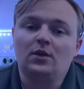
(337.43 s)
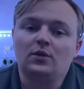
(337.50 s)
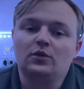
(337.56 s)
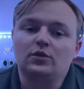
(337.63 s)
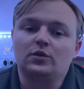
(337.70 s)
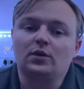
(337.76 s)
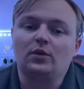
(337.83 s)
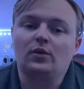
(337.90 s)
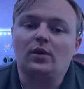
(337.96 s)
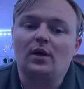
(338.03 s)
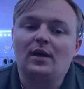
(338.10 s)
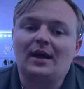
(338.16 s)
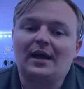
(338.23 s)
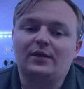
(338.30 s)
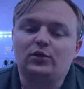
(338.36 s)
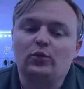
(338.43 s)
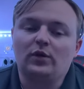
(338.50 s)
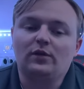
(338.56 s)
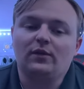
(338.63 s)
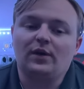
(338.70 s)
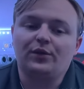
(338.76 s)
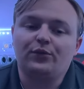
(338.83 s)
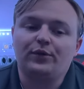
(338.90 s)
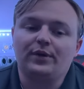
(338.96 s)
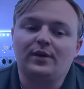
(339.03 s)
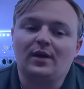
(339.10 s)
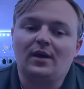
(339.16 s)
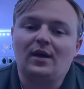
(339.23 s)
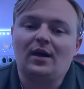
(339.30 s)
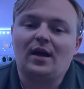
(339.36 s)
So at $1,200,
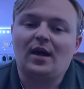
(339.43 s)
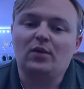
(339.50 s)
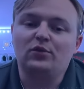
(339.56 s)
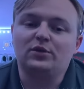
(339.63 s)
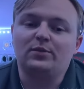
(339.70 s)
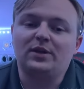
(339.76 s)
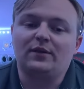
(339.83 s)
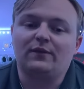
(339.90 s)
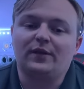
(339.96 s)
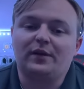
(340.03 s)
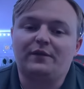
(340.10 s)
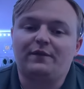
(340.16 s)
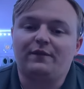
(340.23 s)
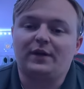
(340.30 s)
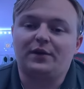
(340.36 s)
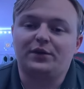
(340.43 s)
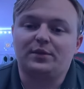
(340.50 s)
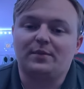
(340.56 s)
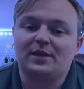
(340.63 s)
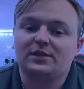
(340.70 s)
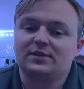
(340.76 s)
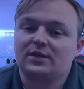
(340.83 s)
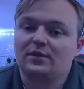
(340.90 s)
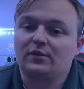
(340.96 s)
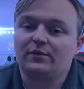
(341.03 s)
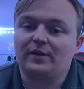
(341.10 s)
I was being very fair to myself